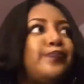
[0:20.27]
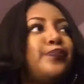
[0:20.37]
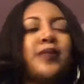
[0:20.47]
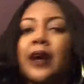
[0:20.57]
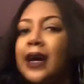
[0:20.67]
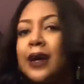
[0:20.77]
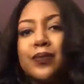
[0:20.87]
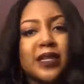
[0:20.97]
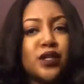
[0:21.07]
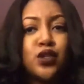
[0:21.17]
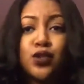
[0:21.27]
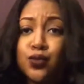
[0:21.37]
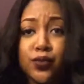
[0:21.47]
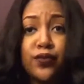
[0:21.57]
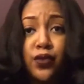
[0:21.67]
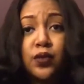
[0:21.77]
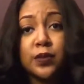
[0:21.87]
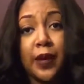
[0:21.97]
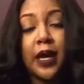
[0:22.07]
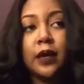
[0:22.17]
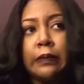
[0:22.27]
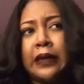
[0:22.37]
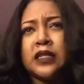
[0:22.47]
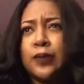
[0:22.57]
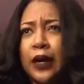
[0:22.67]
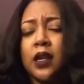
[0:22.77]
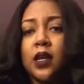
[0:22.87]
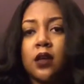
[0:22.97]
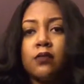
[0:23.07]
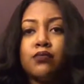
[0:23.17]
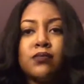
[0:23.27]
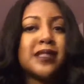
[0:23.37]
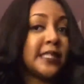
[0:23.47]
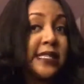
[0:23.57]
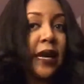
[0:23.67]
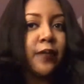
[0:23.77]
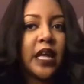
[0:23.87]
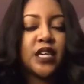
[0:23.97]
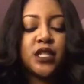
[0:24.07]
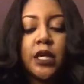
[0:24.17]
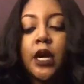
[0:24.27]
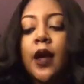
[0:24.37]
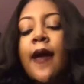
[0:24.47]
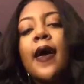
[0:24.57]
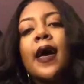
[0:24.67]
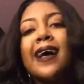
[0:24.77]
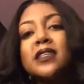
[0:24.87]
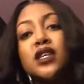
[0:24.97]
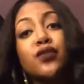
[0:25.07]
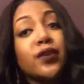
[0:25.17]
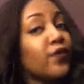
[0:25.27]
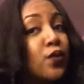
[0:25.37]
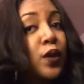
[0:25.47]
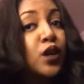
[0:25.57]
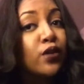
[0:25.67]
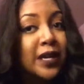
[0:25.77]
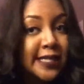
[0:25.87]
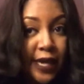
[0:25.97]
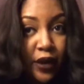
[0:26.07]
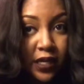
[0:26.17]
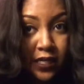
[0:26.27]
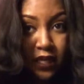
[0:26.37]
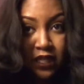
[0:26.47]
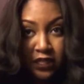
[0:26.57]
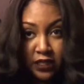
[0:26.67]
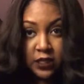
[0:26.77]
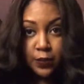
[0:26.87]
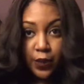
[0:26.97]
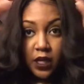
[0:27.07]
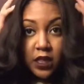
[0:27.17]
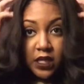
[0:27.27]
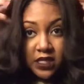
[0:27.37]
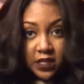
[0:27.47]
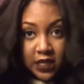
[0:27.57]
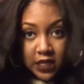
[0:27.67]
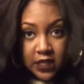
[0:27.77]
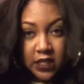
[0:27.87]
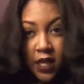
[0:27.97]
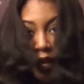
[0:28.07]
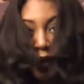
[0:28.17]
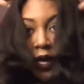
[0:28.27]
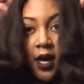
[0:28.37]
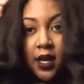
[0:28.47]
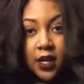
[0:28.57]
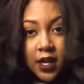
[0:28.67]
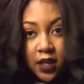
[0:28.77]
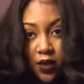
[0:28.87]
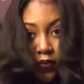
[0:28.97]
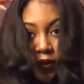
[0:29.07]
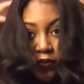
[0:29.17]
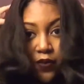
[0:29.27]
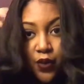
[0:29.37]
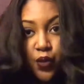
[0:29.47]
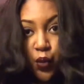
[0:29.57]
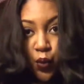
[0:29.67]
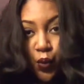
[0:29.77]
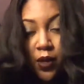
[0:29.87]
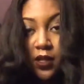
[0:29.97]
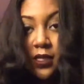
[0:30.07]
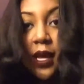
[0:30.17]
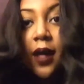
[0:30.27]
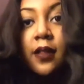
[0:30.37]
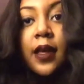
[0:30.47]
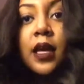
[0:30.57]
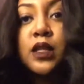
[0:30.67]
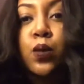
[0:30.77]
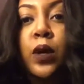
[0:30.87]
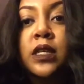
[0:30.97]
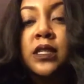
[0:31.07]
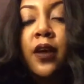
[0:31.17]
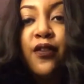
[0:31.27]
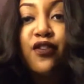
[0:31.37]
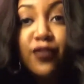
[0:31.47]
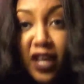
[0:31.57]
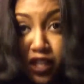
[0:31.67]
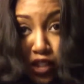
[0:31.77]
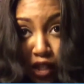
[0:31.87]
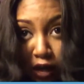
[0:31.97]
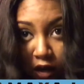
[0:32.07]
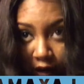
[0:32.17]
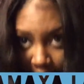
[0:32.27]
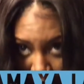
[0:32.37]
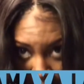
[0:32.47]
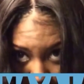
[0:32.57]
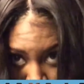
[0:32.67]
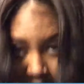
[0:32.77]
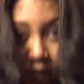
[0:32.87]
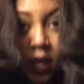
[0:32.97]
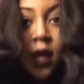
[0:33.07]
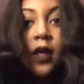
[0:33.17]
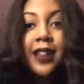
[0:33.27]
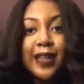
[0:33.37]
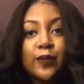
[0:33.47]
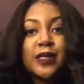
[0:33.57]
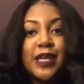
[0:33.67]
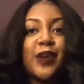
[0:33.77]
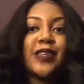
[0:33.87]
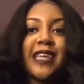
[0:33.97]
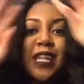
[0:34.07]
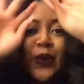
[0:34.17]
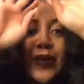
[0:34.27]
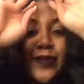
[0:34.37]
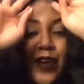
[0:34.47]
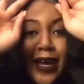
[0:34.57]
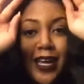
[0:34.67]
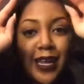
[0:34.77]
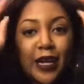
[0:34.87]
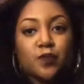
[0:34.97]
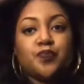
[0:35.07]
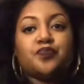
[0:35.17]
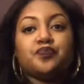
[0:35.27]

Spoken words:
probably 2 reviews back, but it's probably this time last year. I did a review on Grace Hair Extensions, but this is another review on this Aliexpress vendor, and let me tell you exactly what I'm rocking now.